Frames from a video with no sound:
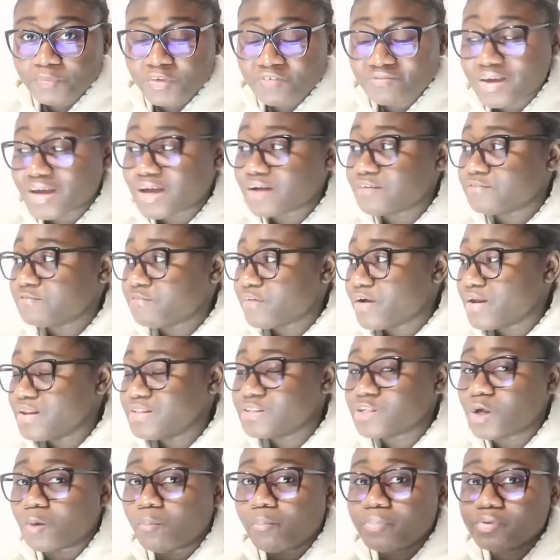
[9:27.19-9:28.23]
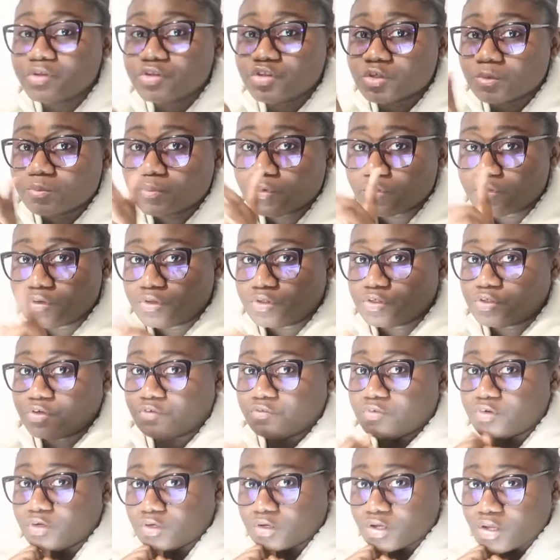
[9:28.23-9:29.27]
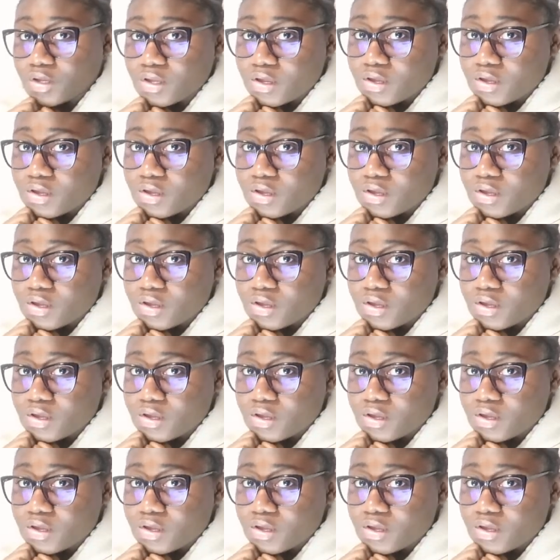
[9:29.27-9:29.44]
If I can find it, I'll put it somewhere on the screen.